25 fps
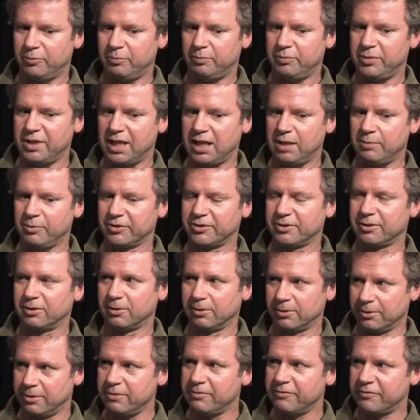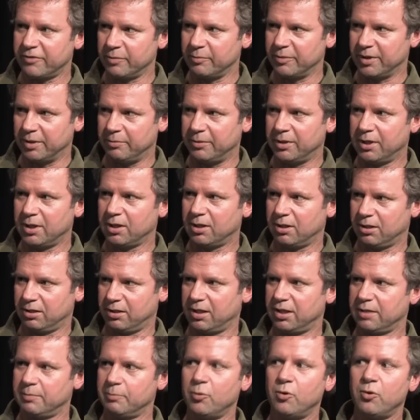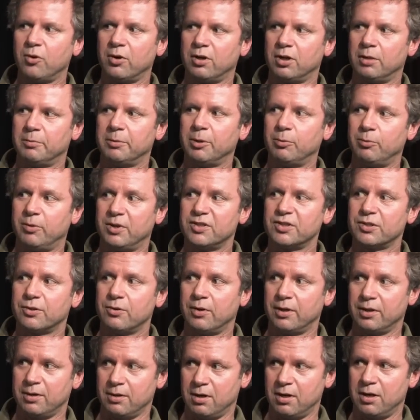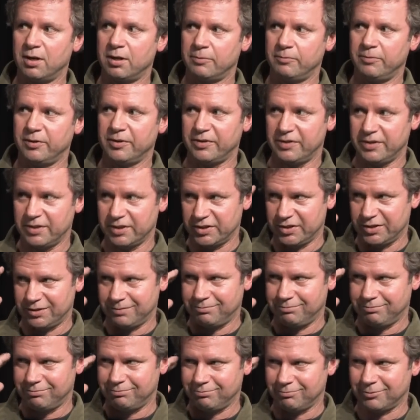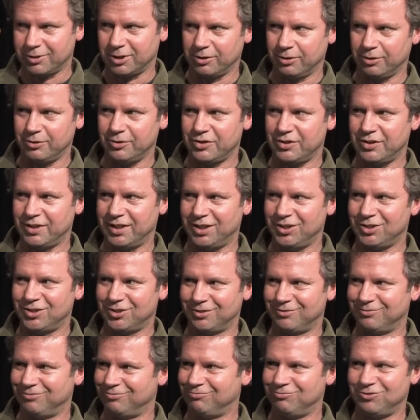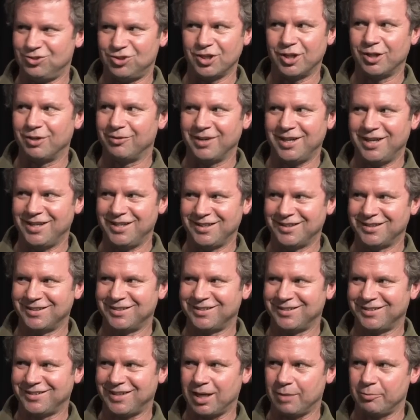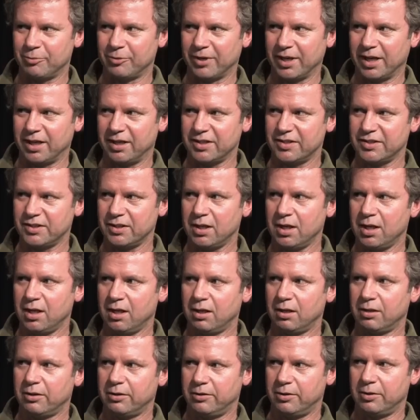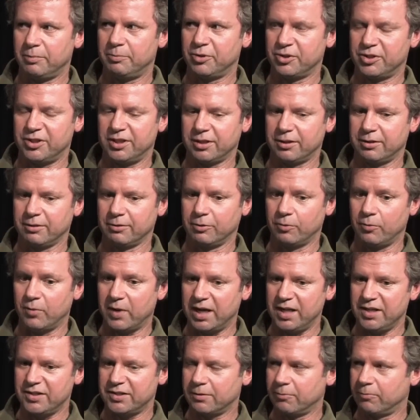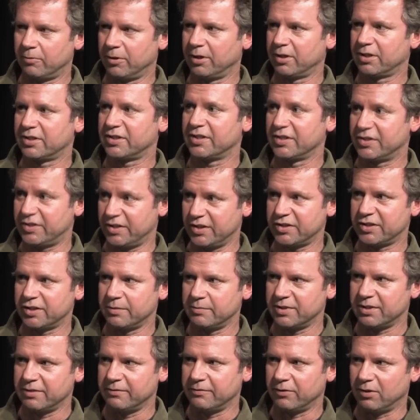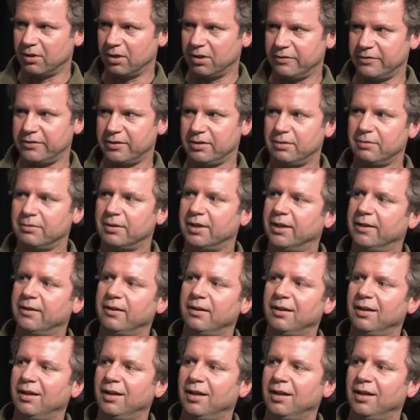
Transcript: be able to learn from them a lot more about what's going on with this hallucination generating apparatus, the particular ways it works, the systems involved, right?